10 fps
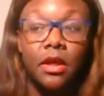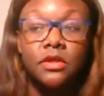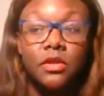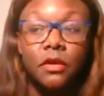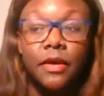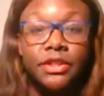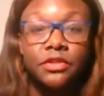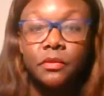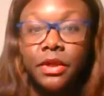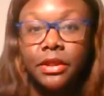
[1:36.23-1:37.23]
So I
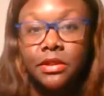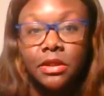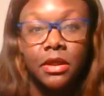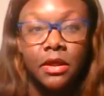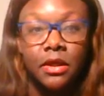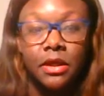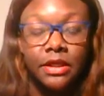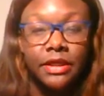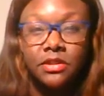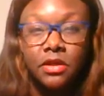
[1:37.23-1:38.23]
just wanted to, I guess,